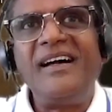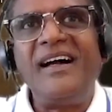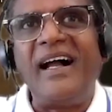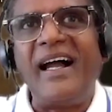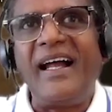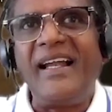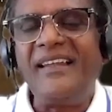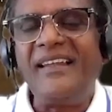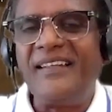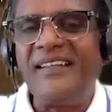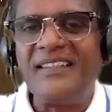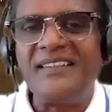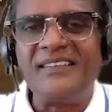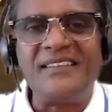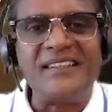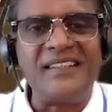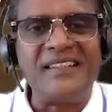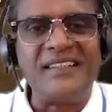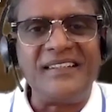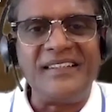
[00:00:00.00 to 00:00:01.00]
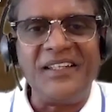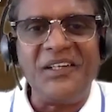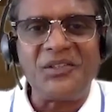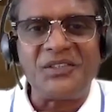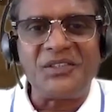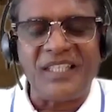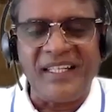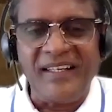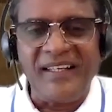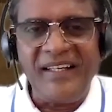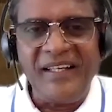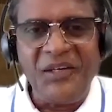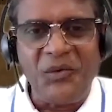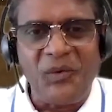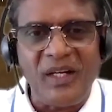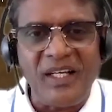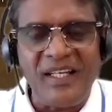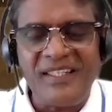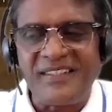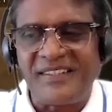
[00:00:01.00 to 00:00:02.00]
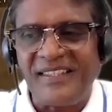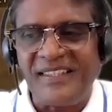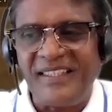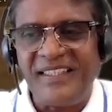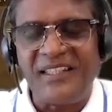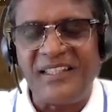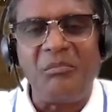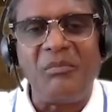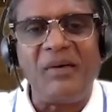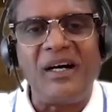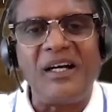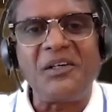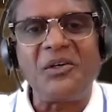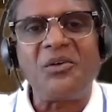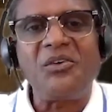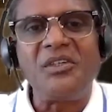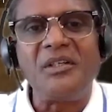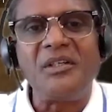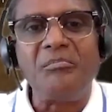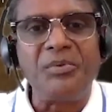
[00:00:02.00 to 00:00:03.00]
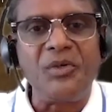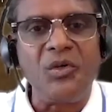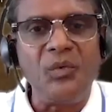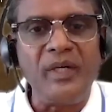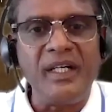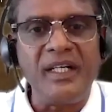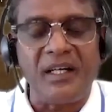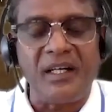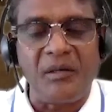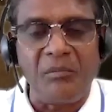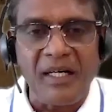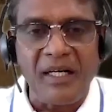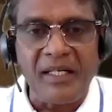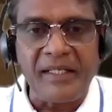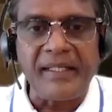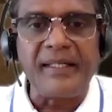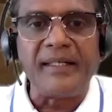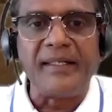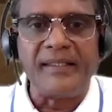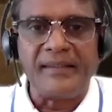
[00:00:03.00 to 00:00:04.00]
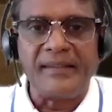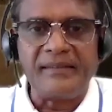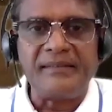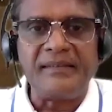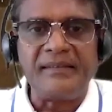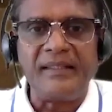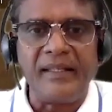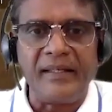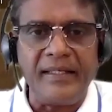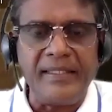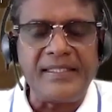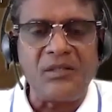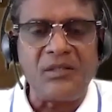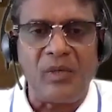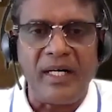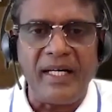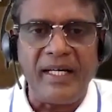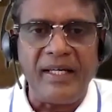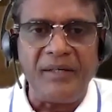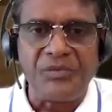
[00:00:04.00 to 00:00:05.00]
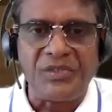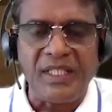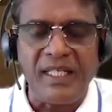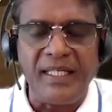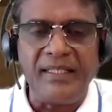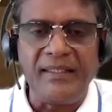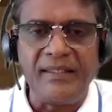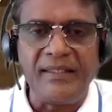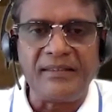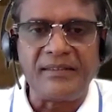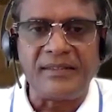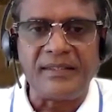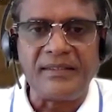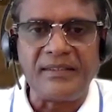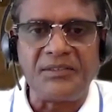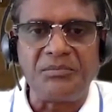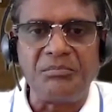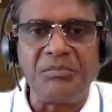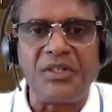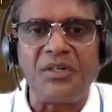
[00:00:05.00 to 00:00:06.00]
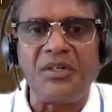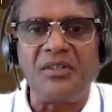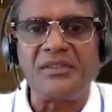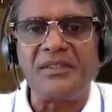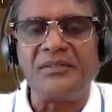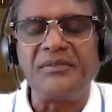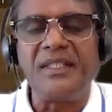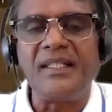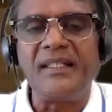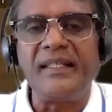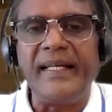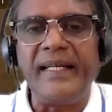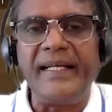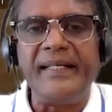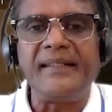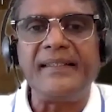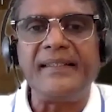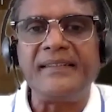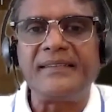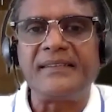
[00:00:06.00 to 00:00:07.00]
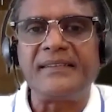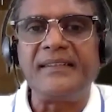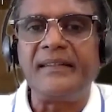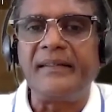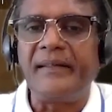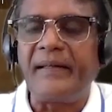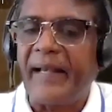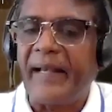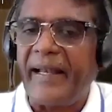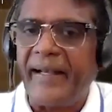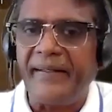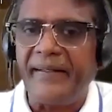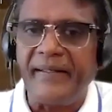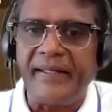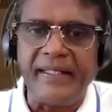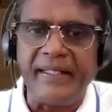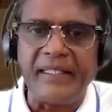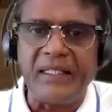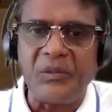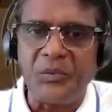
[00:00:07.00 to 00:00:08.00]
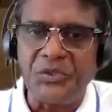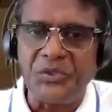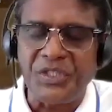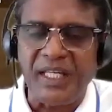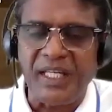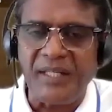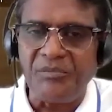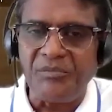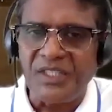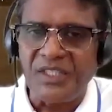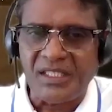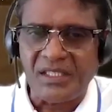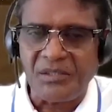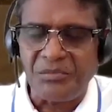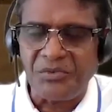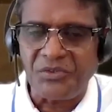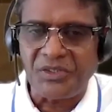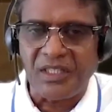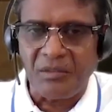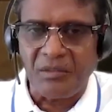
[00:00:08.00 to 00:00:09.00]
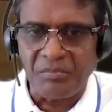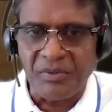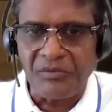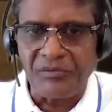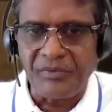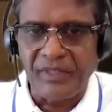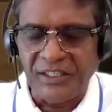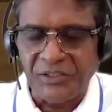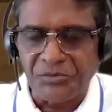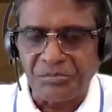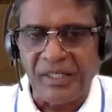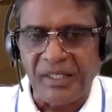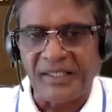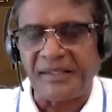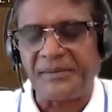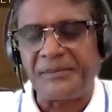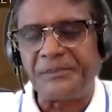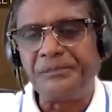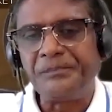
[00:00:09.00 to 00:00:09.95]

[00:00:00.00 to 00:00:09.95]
And this, suddenly one is seeing the macro improving dramatically. The reason why I'm saying this is because of the latest trade data, which came just about a couple of days back.